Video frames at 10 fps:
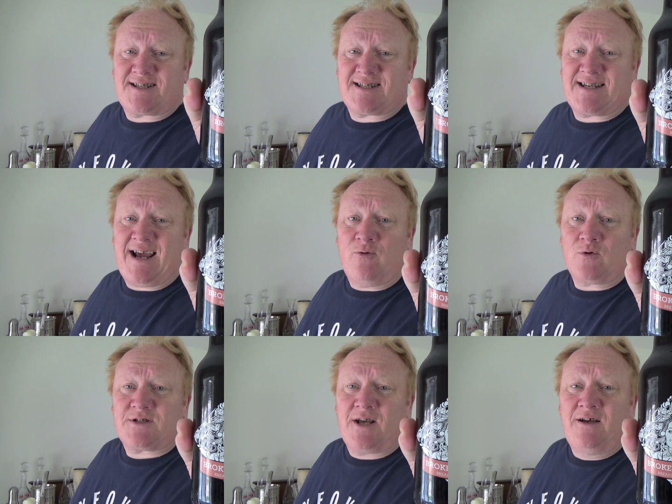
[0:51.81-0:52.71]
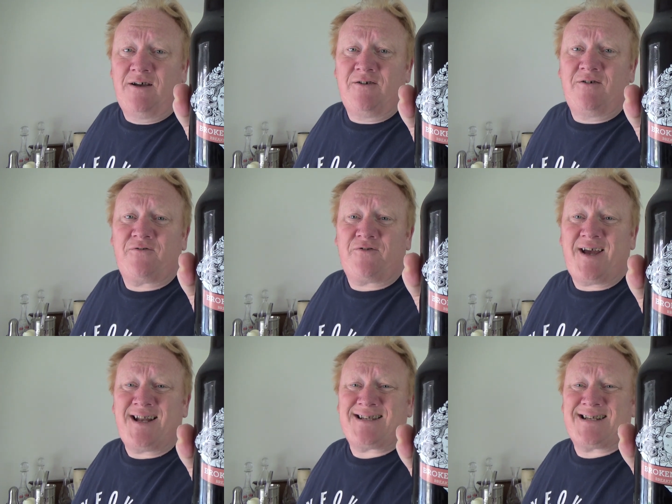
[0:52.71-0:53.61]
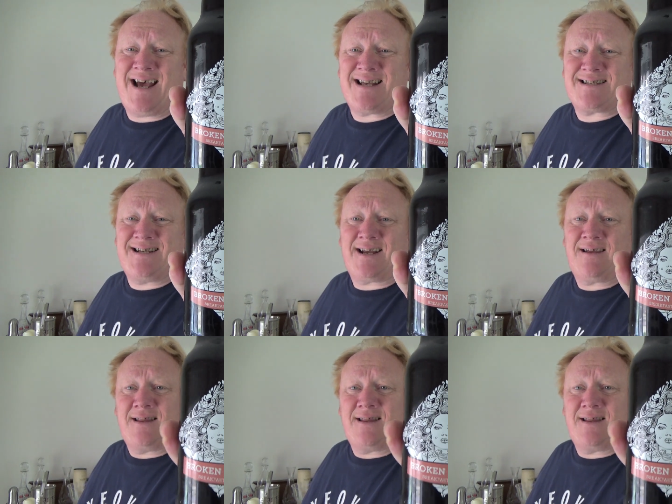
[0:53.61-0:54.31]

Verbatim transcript: Stout. Fantastic.